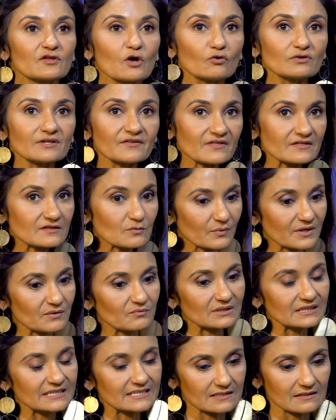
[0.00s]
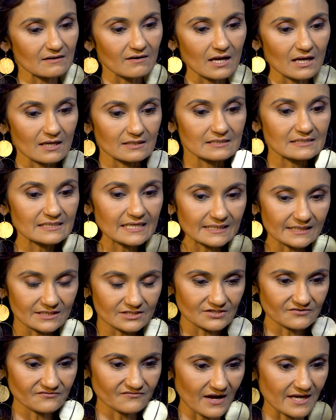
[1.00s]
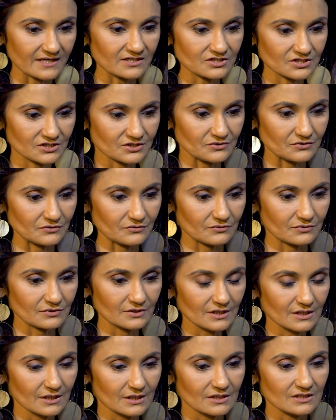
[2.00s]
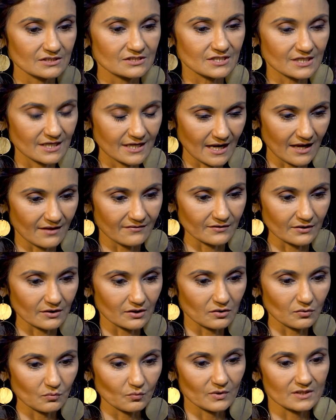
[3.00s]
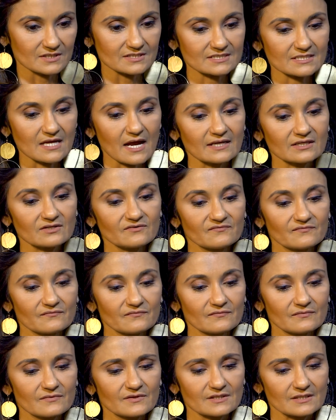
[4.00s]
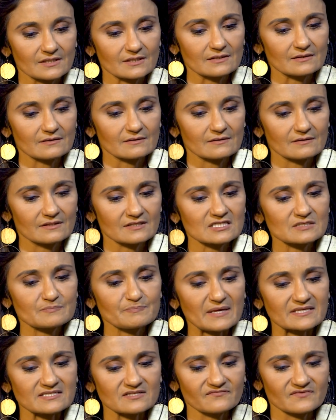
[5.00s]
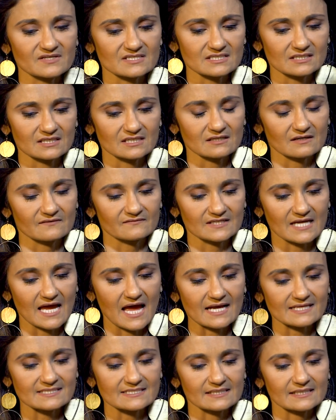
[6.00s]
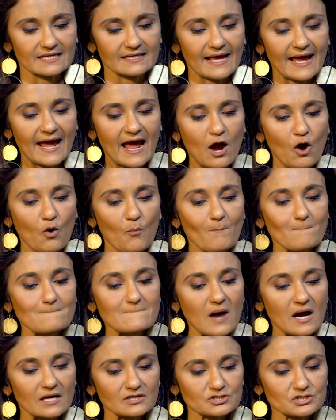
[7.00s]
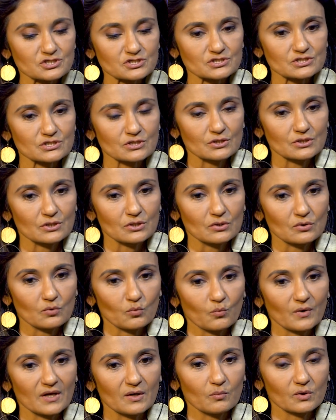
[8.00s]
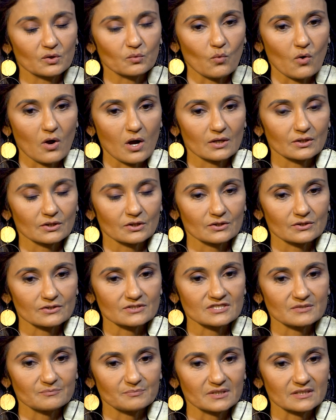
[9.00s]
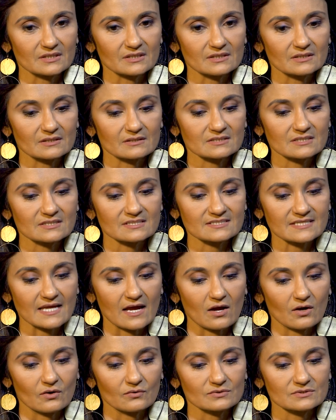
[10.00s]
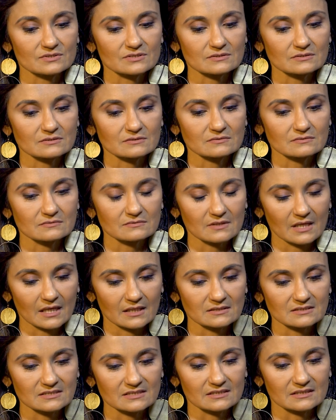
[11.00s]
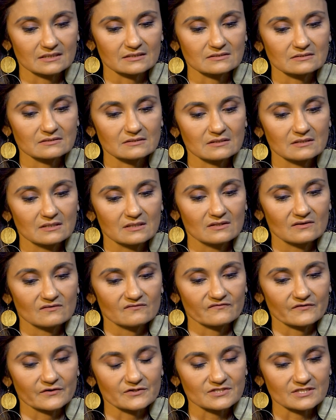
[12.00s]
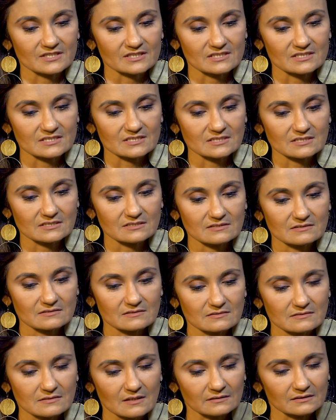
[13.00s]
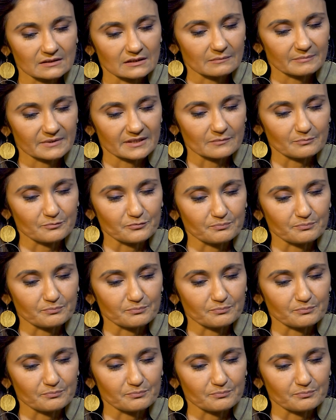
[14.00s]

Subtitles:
only thing that we really needed to fine tune together was kind of the specificity of the accent and how much we would want her to sound Indian versus a little bit of